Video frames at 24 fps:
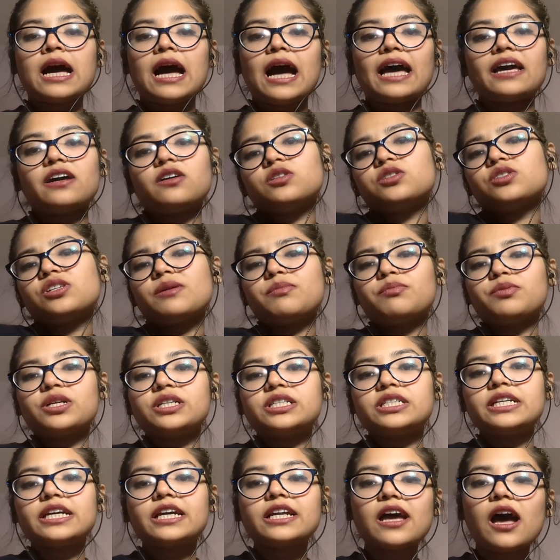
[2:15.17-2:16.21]
I also
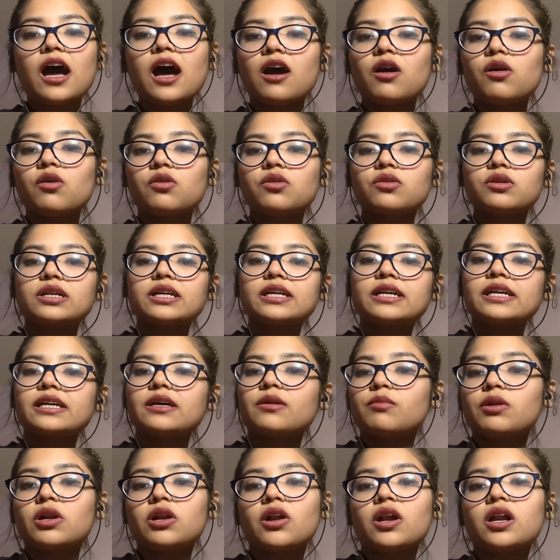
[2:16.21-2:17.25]
appreciate how
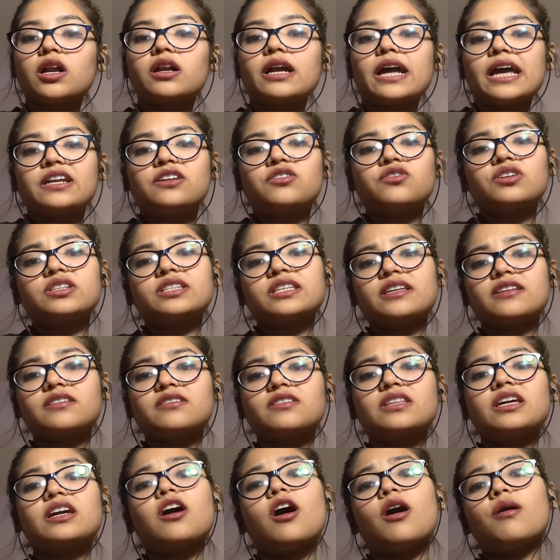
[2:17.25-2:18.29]
Kimmerer addresses
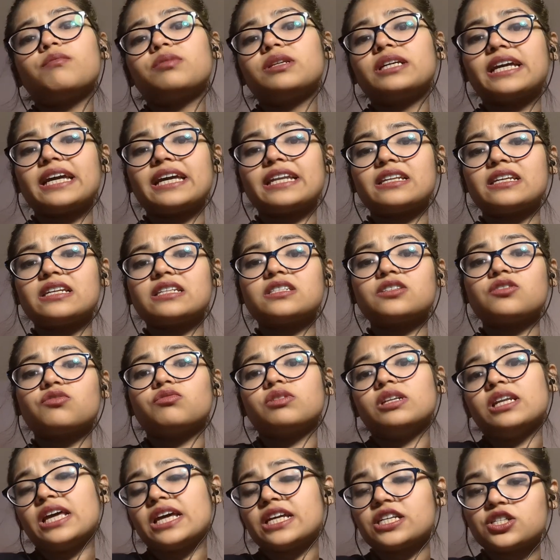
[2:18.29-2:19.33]
the complicated
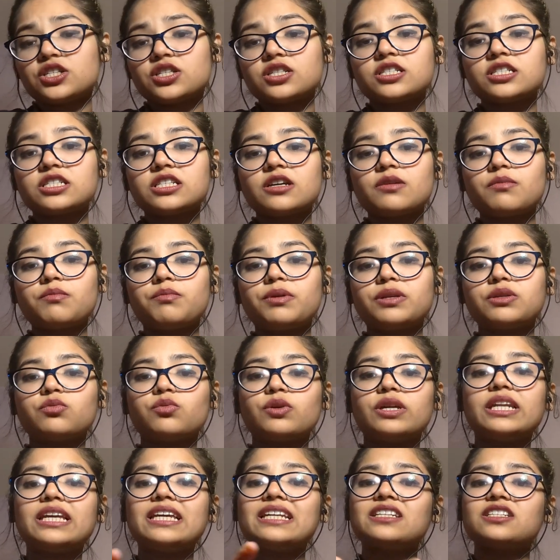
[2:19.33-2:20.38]
relationship
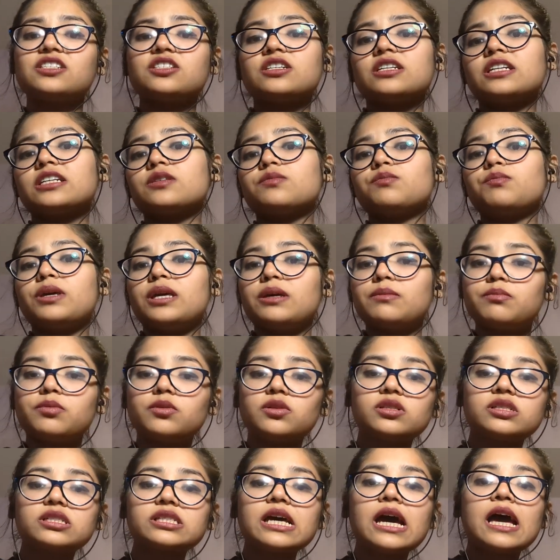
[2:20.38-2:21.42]
between indigenous
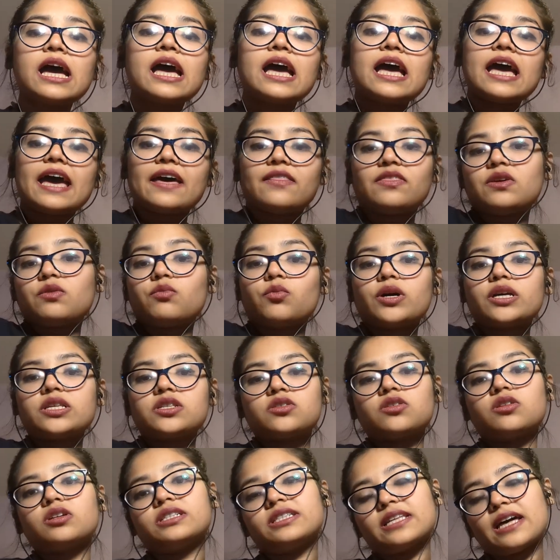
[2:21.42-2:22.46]
peoples and the
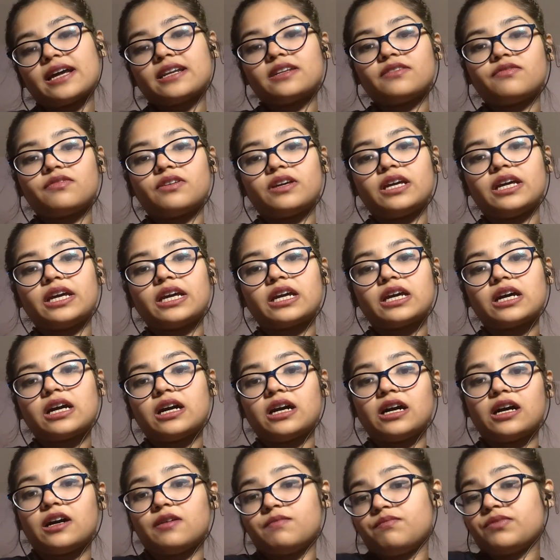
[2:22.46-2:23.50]
Western scientific
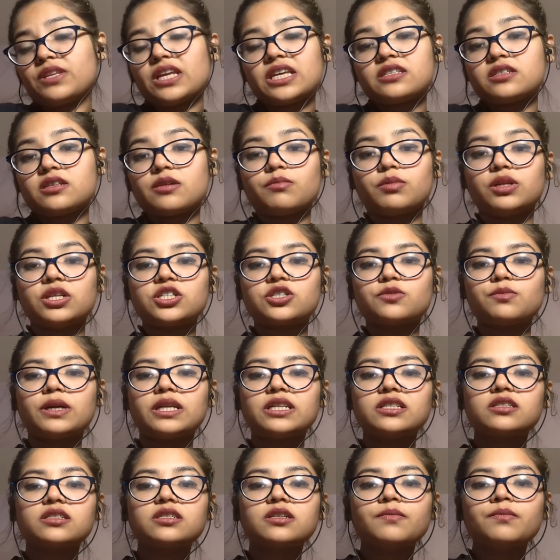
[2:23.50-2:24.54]
um,
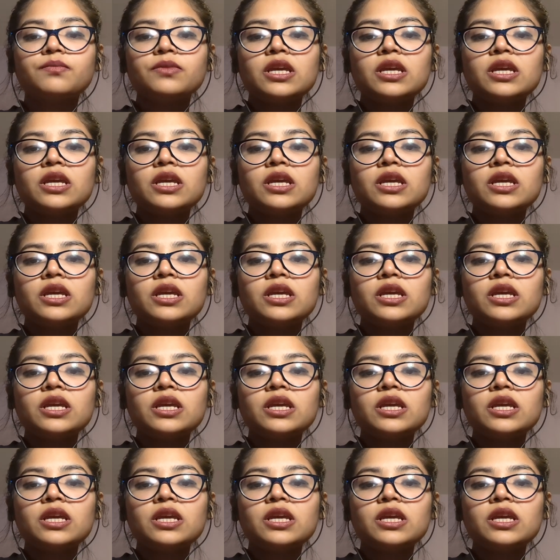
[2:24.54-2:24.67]
establishment.